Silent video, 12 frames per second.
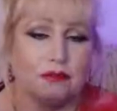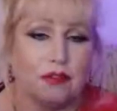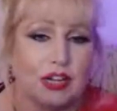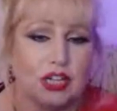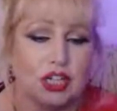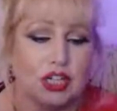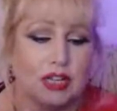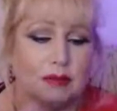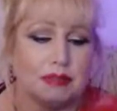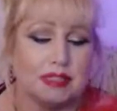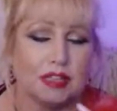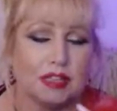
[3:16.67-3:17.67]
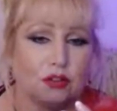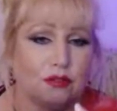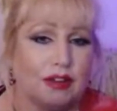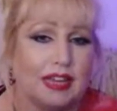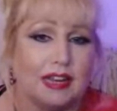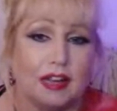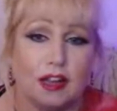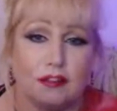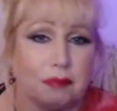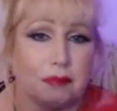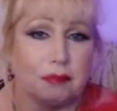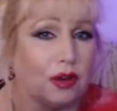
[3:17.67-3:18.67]
friendships, career,
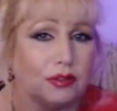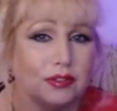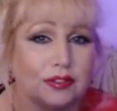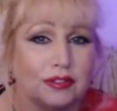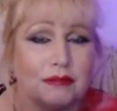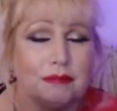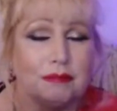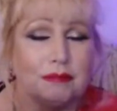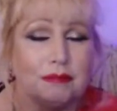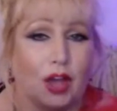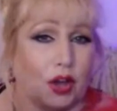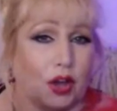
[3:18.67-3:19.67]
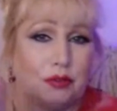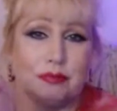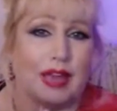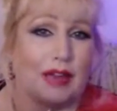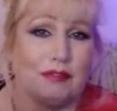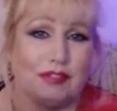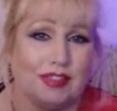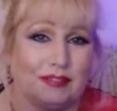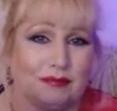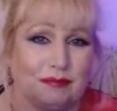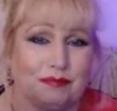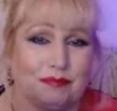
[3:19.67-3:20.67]
life path, home, everything.
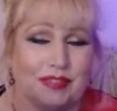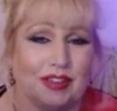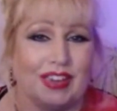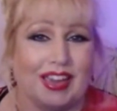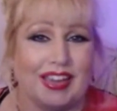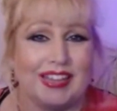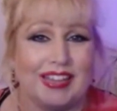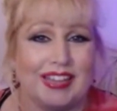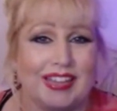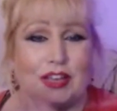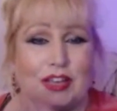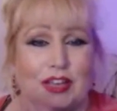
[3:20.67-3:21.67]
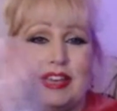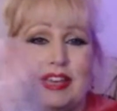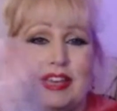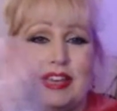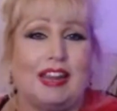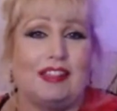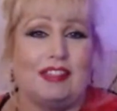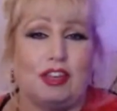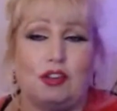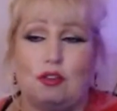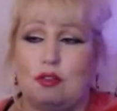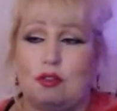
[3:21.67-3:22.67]
Okay, so, and
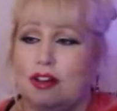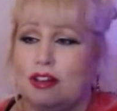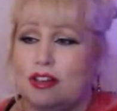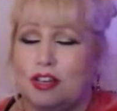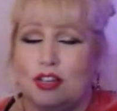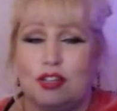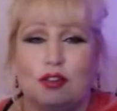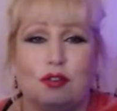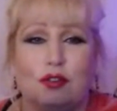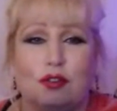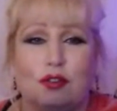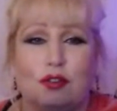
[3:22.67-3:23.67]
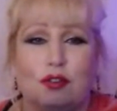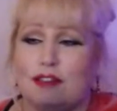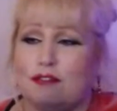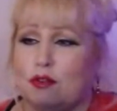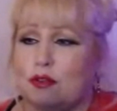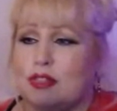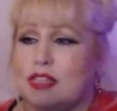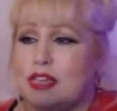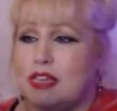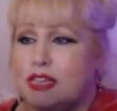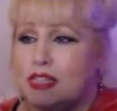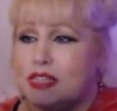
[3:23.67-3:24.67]
anything you're asking for.
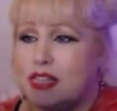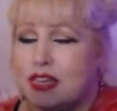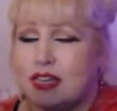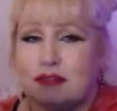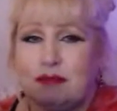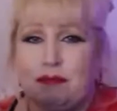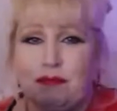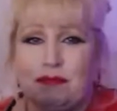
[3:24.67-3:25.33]
Tinky's here.